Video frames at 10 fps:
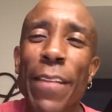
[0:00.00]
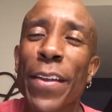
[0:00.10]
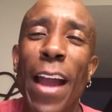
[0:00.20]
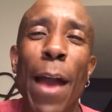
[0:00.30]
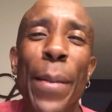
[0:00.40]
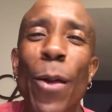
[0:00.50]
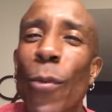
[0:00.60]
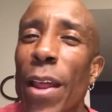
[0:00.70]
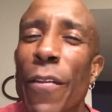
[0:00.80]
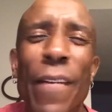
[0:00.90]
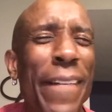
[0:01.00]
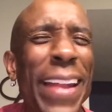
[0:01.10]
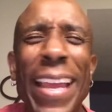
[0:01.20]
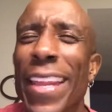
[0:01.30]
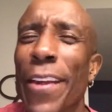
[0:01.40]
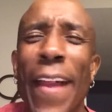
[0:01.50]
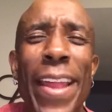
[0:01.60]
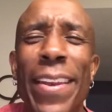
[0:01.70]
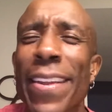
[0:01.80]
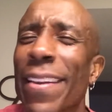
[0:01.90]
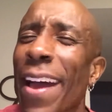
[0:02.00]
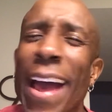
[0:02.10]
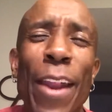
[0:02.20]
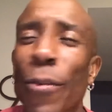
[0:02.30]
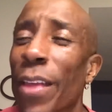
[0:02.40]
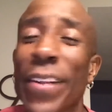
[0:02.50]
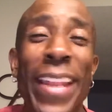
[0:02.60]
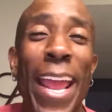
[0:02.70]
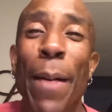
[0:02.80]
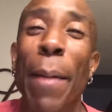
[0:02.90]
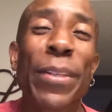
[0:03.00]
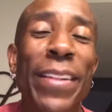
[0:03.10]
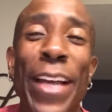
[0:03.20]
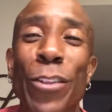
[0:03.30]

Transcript: Leave a comment, whatever if you like it, you hated it. I don't give a damn. I'm